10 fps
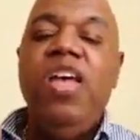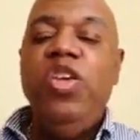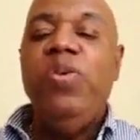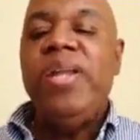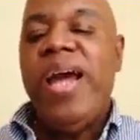
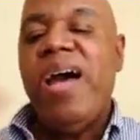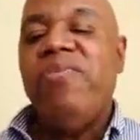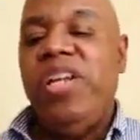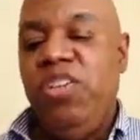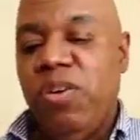You can have
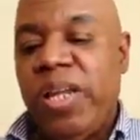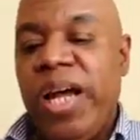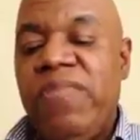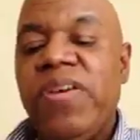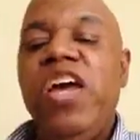it in your
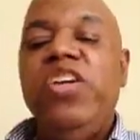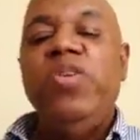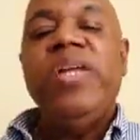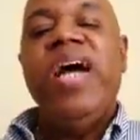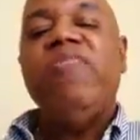life. You
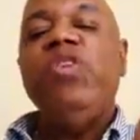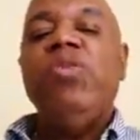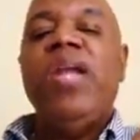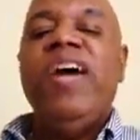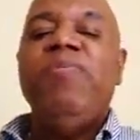can have new
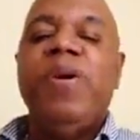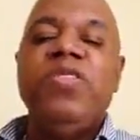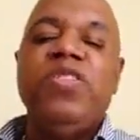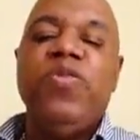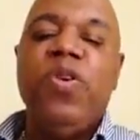life
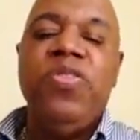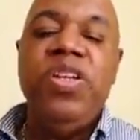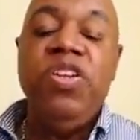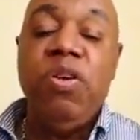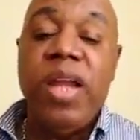bursting forth in
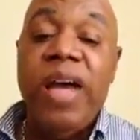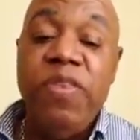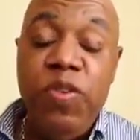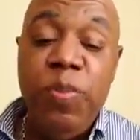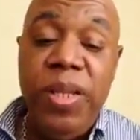your life
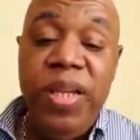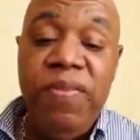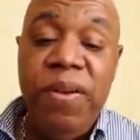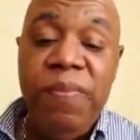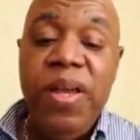if you believe
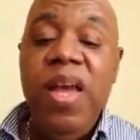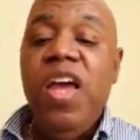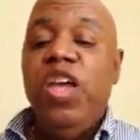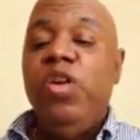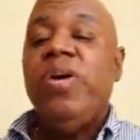it.
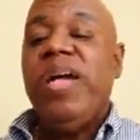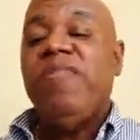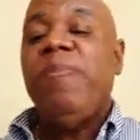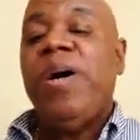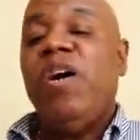You can have
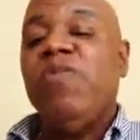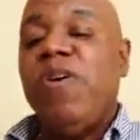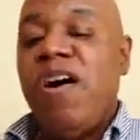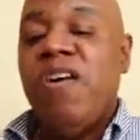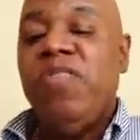a bountiful
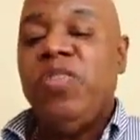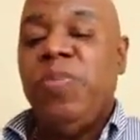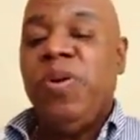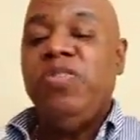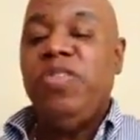harvest
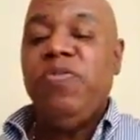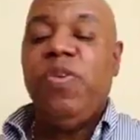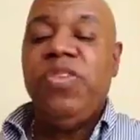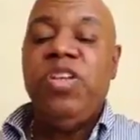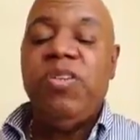bursting
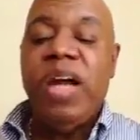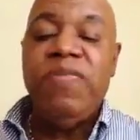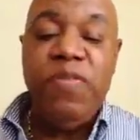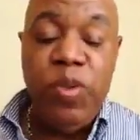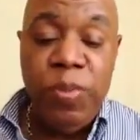forth in your life
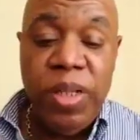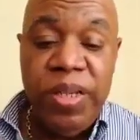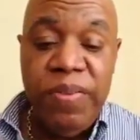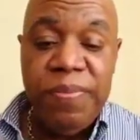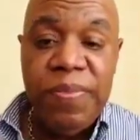if you believe it.